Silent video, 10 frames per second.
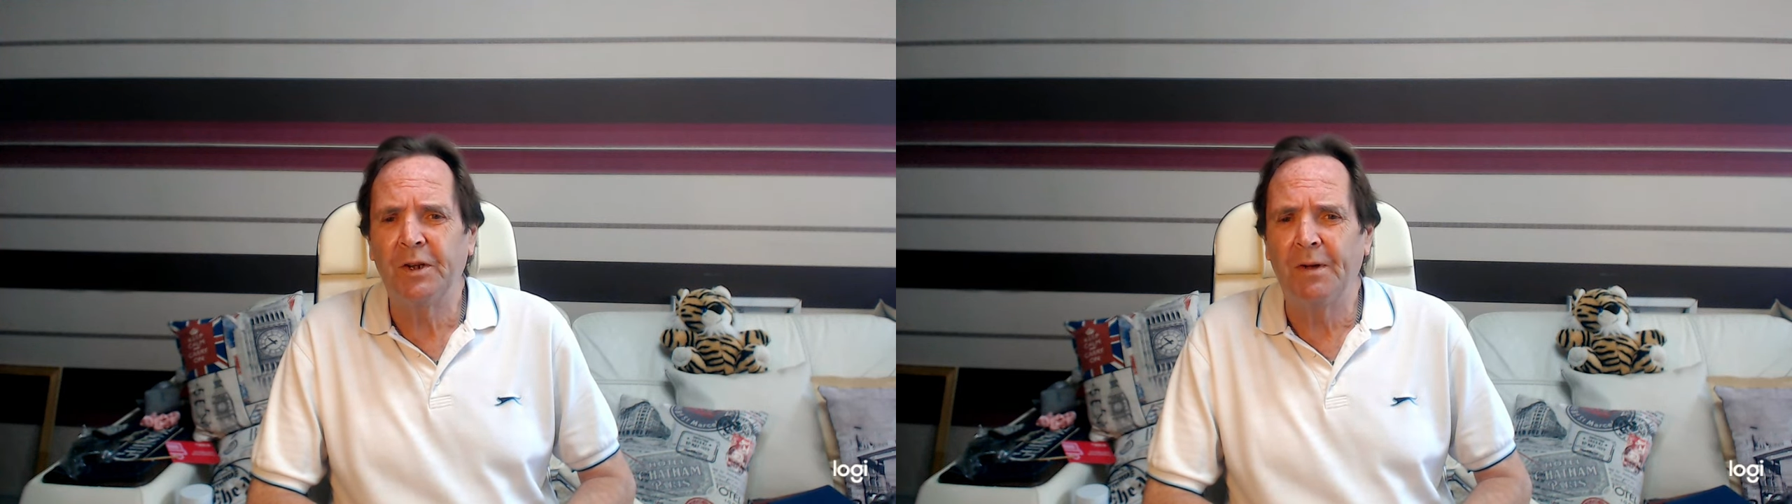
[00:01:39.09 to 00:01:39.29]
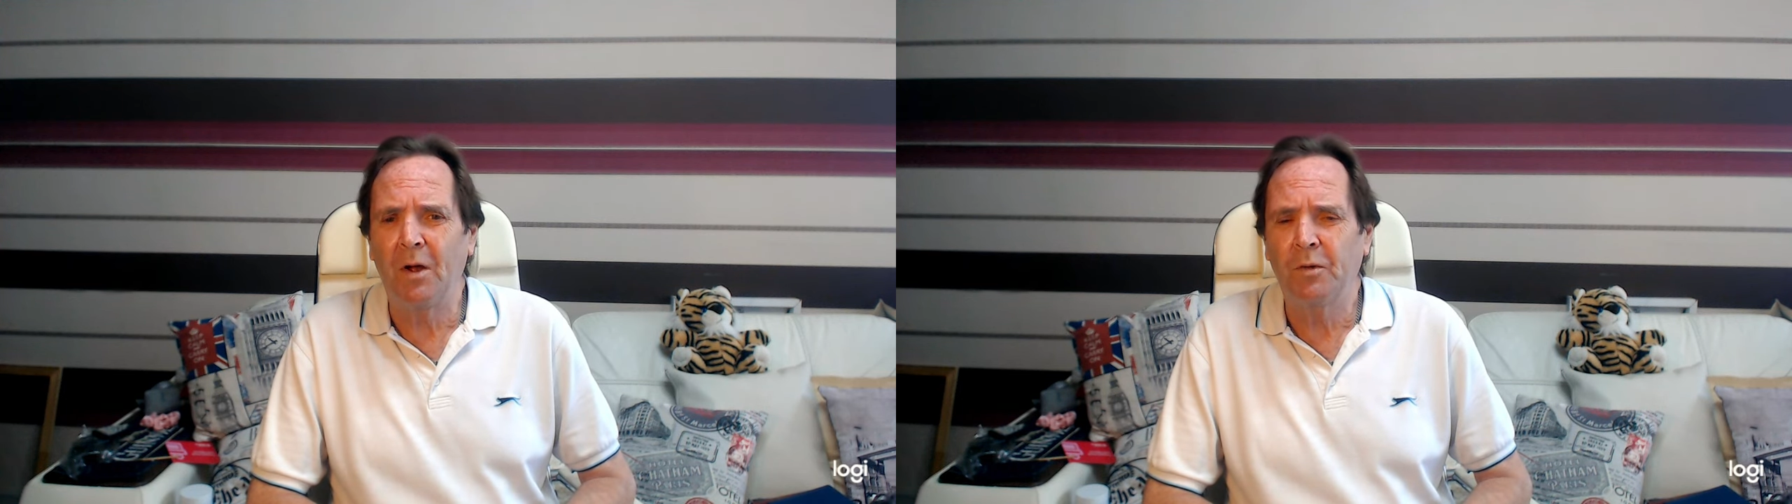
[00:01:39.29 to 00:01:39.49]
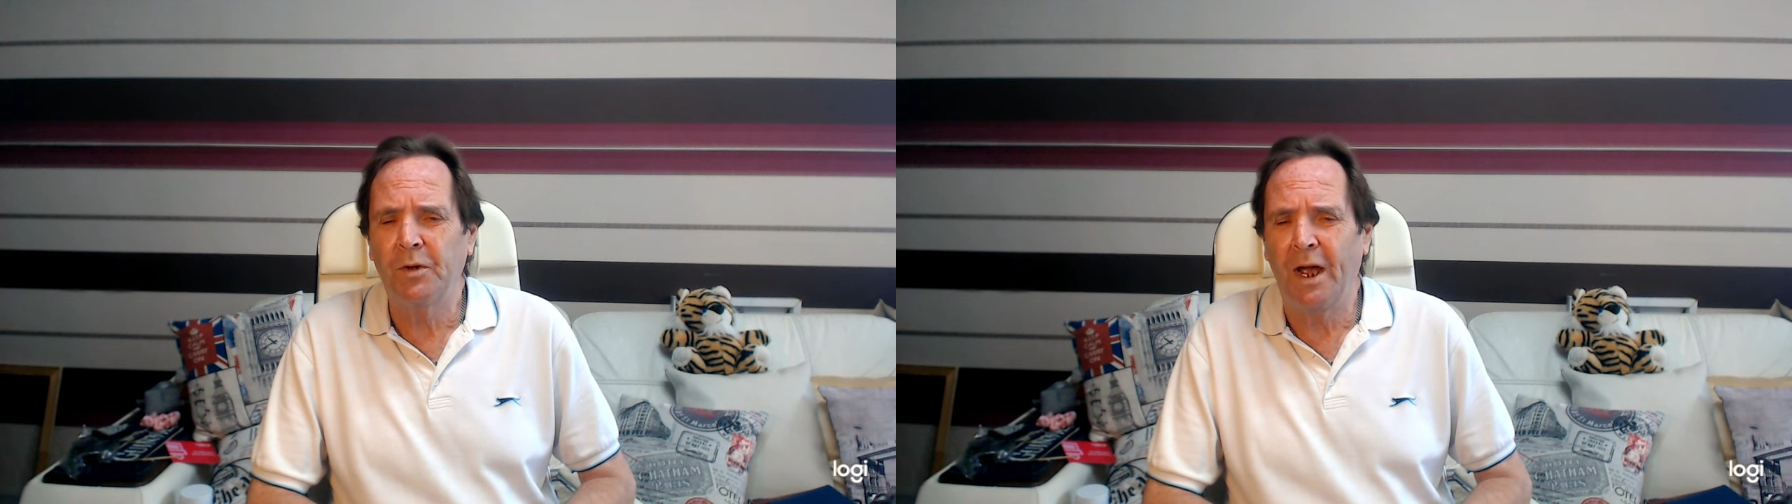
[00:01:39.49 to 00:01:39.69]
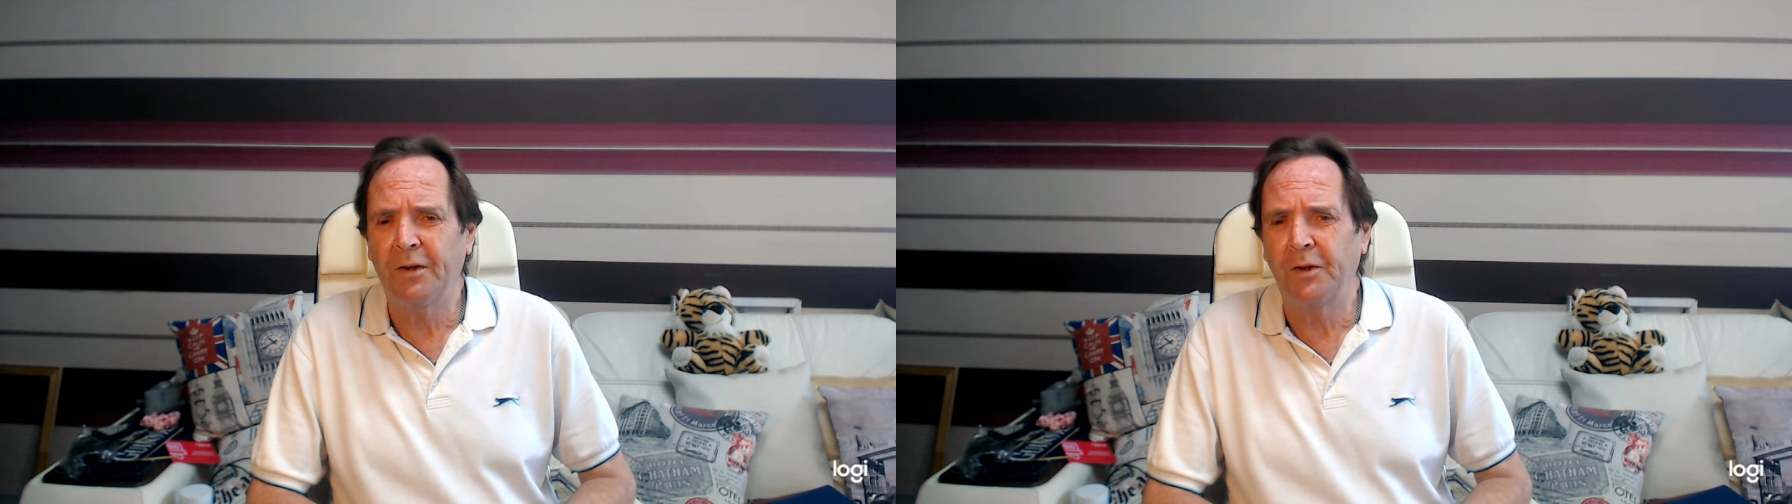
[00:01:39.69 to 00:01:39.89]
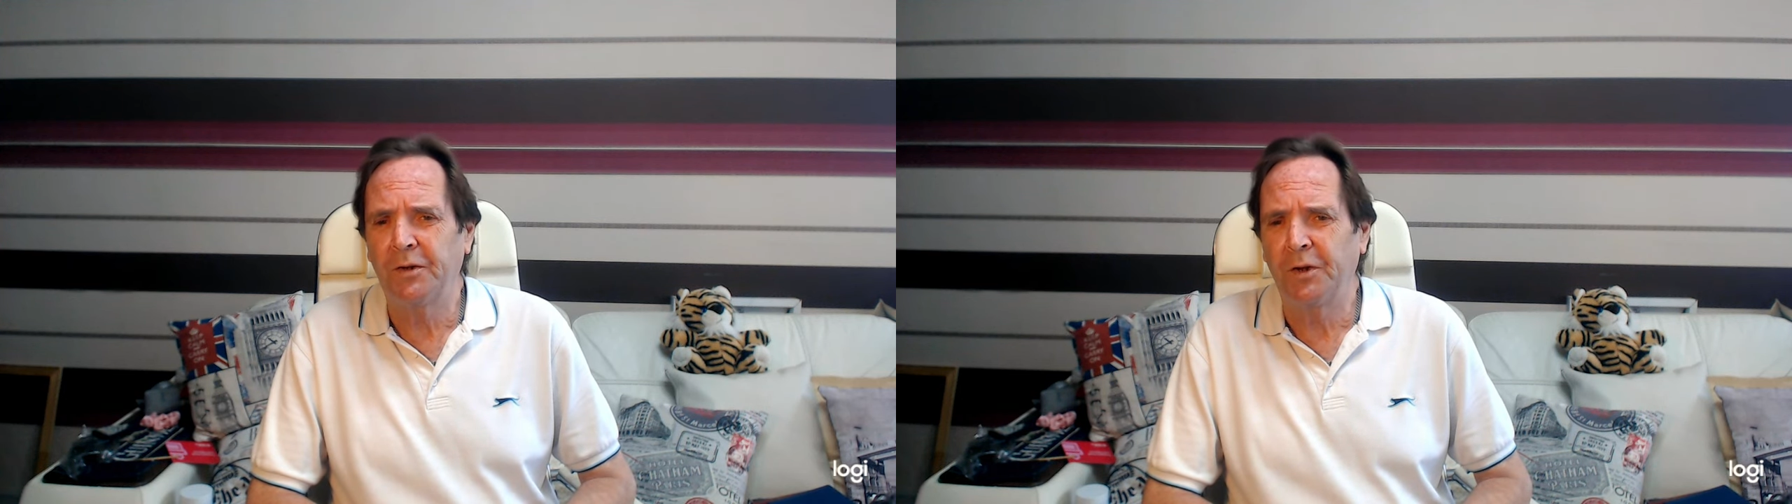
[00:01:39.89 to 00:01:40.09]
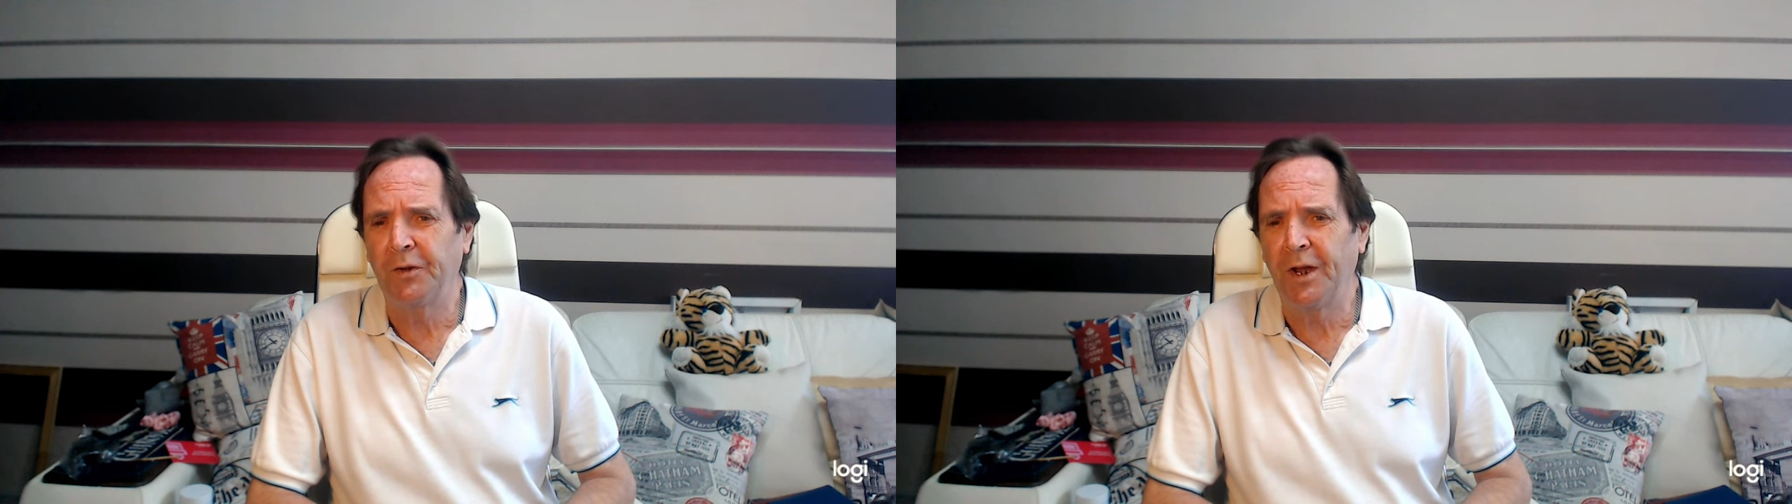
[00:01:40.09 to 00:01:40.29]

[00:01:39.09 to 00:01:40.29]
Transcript: of Agriculture,